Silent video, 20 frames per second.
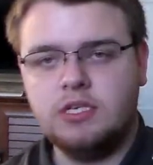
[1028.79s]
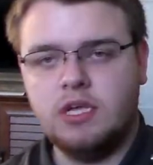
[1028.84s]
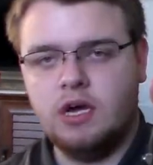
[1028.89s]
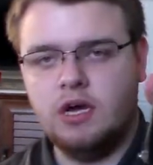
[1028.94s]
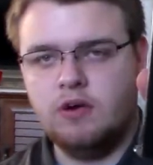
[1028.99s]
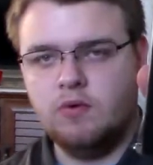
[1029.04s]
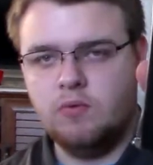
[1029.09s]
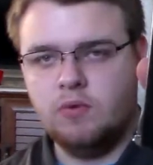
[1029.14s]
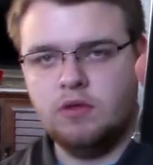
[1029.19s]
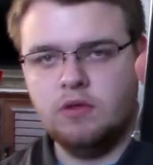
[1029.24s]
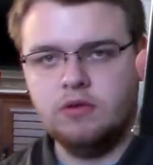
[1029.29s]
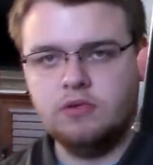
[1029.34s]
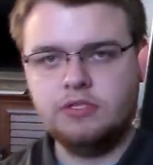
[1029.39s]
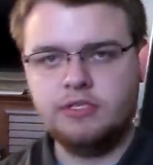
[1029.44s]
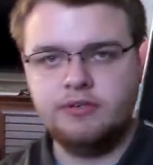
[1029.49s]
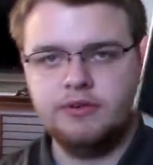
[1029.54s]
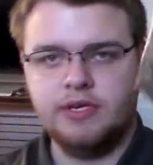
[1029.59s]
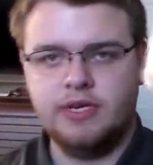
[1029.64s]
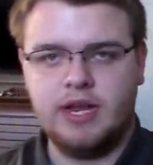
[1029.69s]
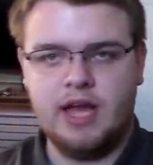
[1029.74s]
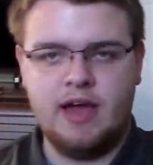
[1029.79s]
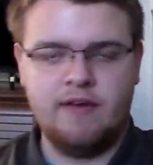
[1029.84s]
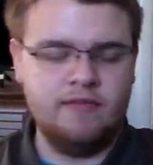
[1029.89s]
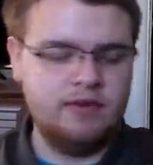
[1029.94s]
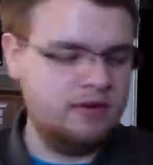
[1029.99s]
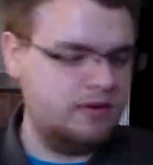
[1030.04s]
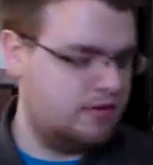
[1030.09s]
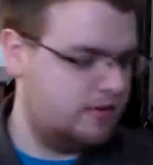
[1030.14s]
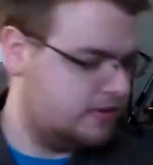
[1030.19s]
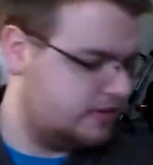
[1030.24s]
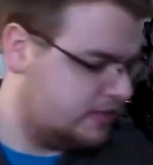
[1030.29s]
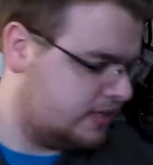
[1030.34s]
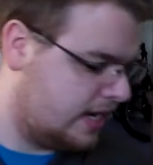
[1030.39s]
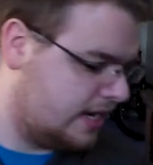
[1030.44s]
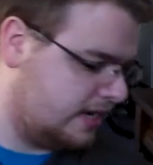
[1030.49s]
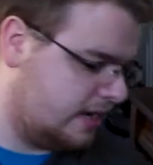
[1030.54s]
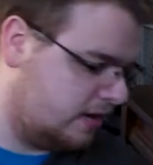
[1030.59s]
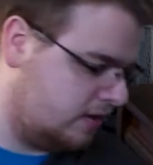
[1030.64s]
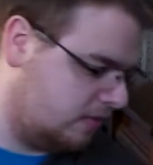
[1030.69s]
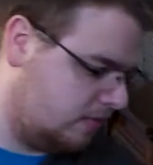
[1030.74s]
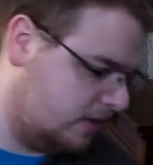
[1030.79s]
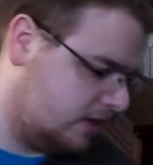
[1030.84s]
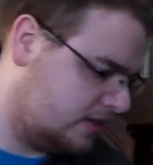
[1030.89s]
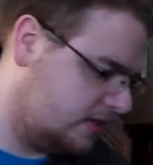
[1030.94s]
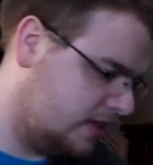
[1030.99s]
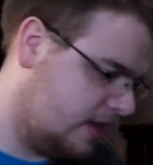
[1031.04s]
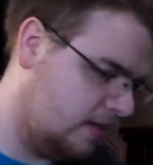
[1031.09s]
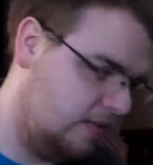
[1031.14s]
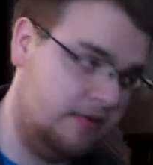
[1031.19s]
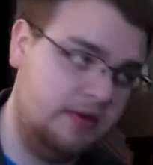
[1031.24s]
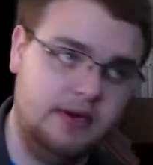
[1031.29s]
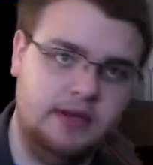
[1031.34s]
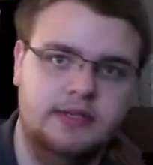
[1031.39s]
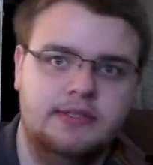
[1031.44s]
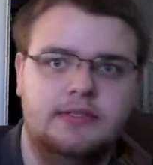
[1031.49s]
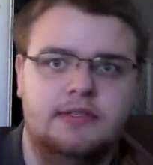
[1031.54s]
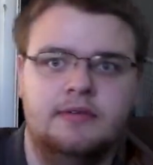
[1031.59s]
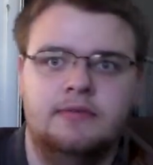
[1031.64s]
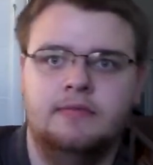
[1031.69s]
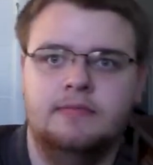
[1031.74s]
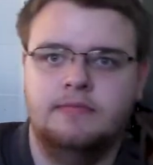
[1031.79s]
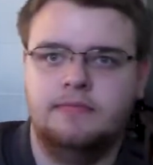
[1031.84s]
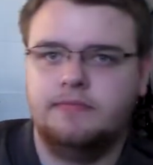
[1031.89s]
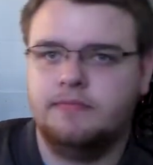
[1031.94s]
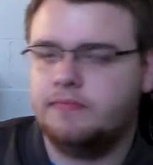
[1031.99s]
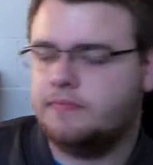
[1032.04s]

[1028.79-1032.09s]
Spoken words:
on Willow Street. Haven't sat down and watched that one yet, so.